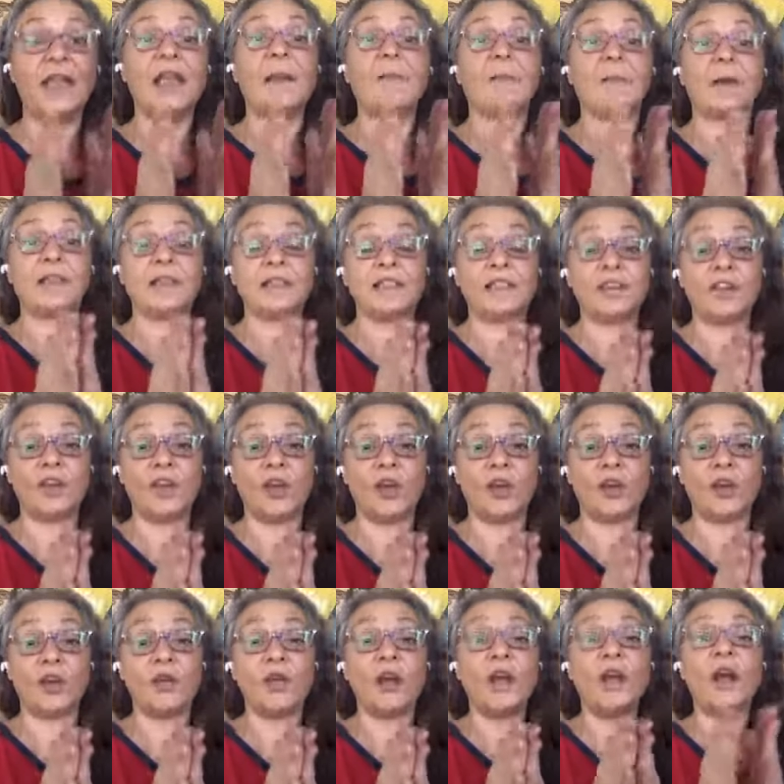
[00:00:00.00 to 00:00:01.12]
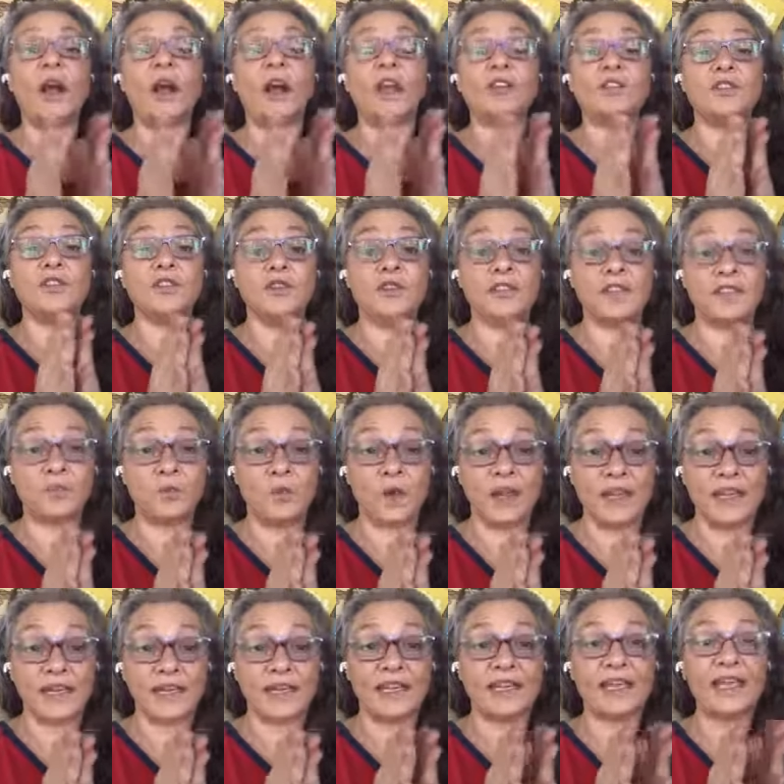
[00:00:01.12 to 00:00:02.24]
Please know I do these
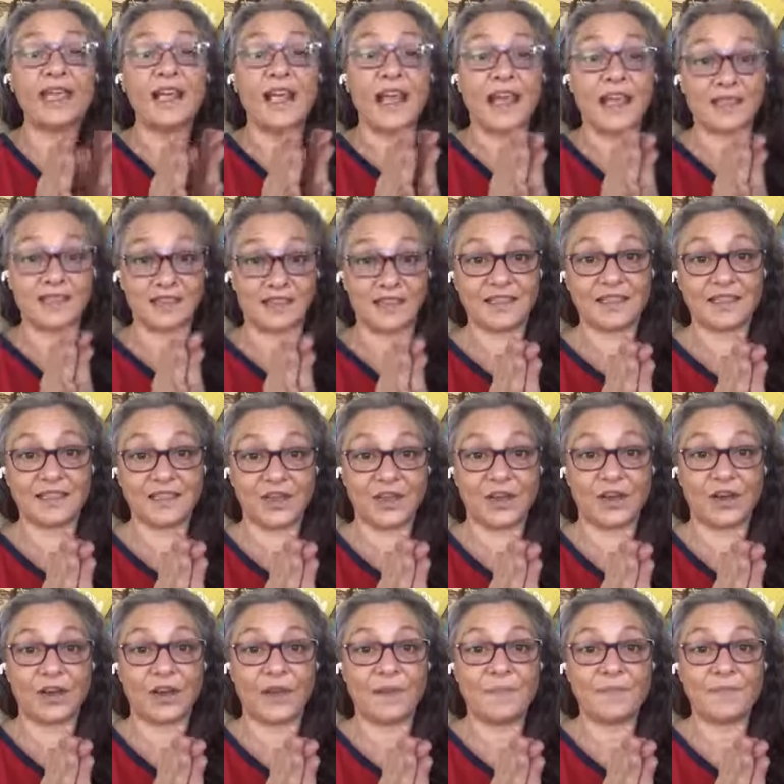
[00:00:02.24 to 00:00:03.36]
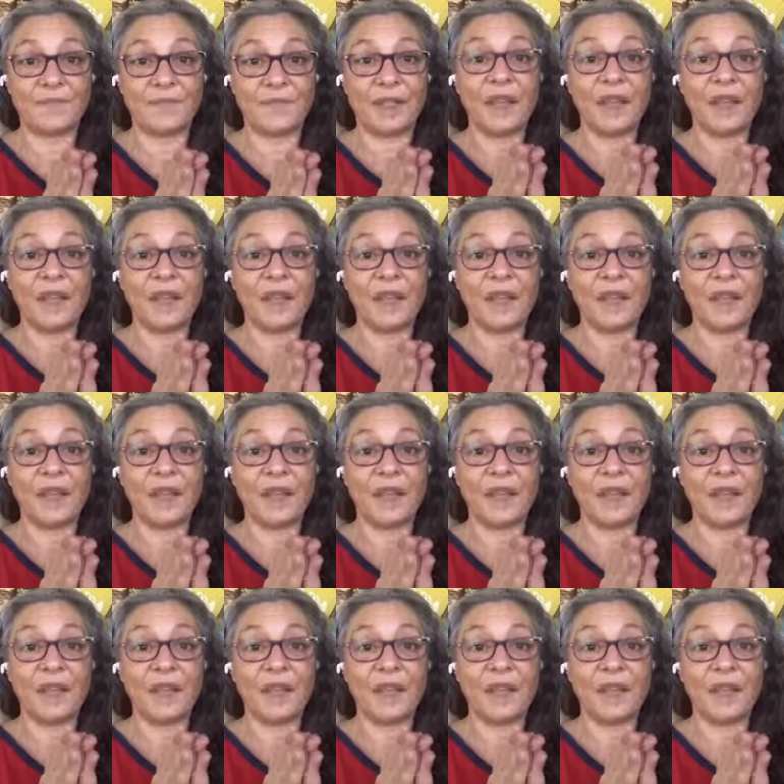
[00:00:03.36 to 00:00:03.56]
weekly at this time